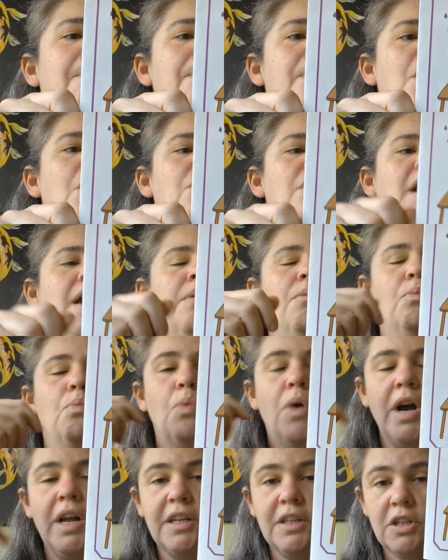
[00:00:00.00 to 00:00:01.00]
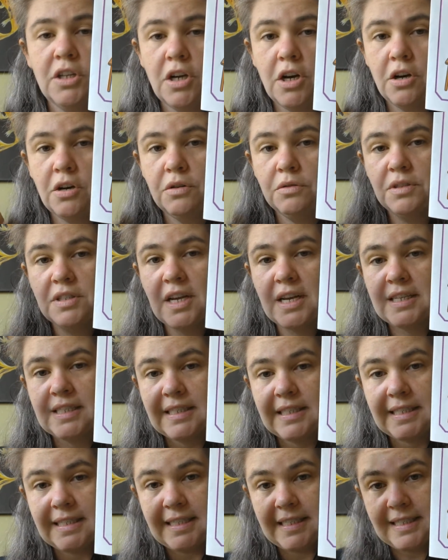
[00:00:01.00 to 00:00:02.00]
Okay, what goes
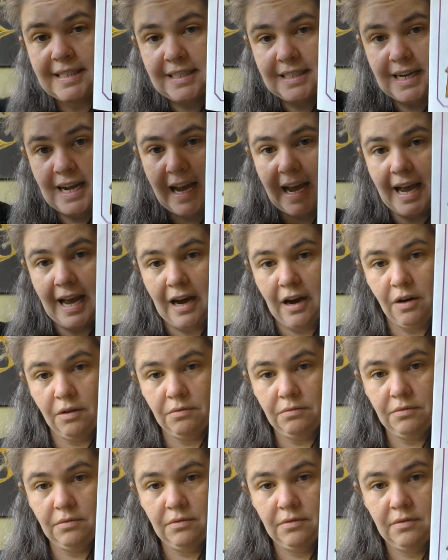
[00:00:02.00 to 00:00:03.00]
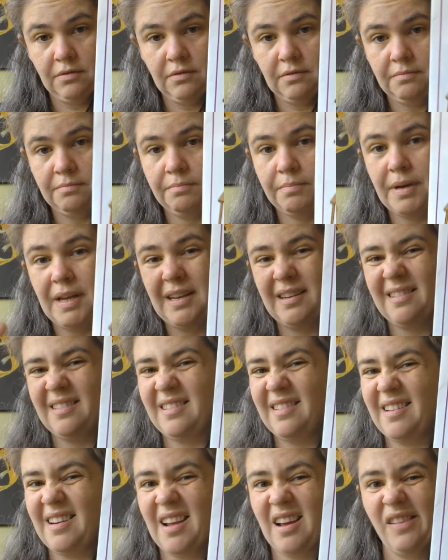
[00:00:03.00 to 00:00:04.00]
down but
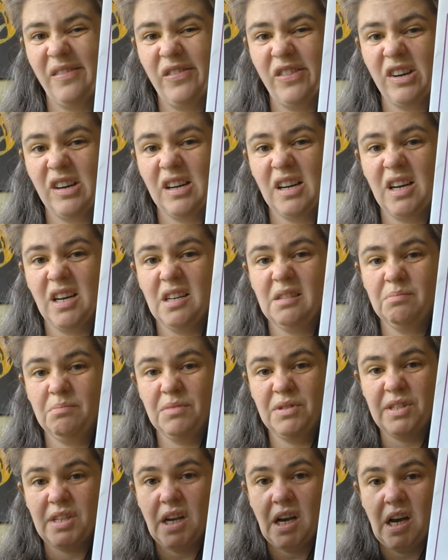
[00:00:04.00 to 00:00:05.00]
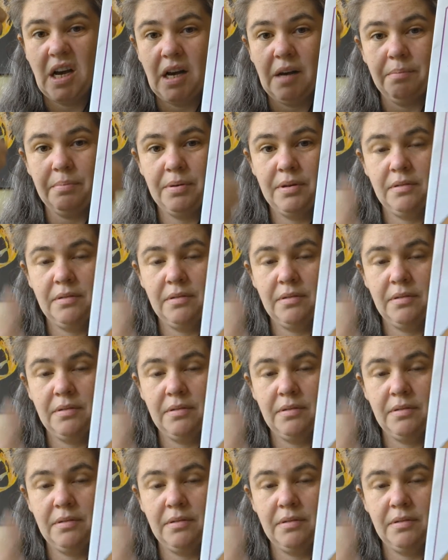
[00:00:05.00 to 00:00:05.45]
never comes up?